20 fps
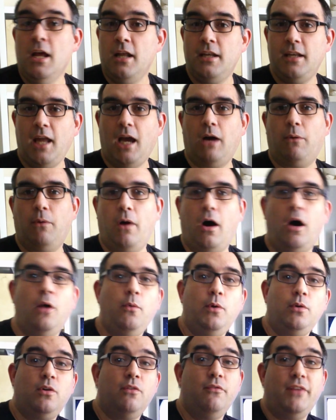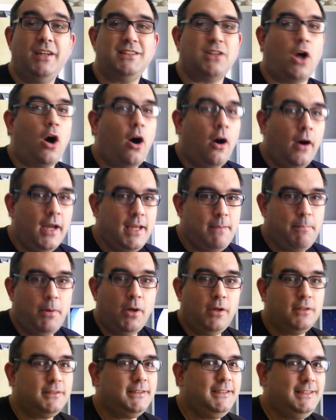Now, I will confess, I
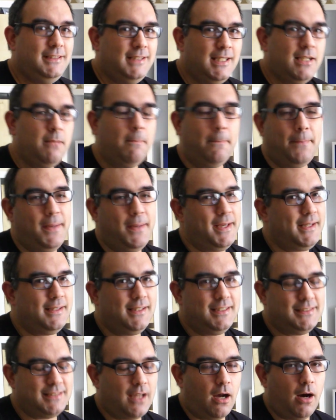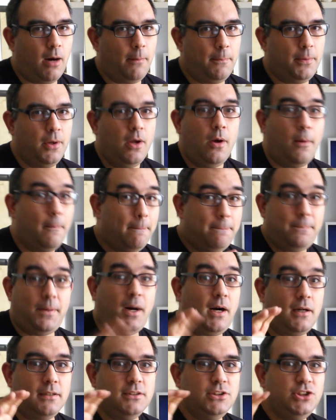personally didn't pick this up,
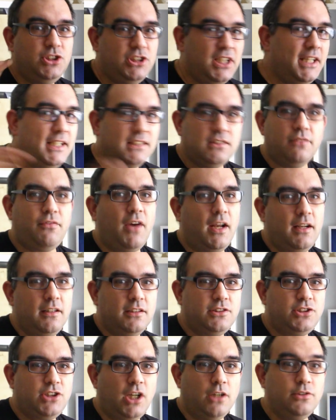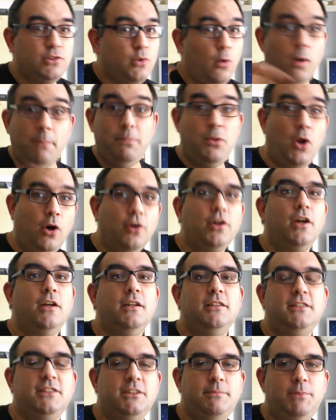but she is a fan of the show, so I'm not going to
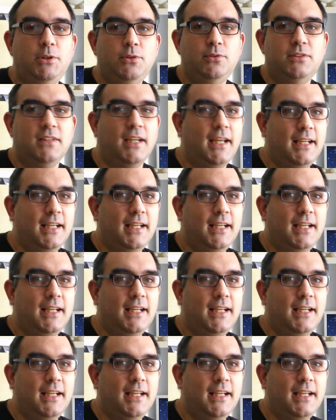dispute it.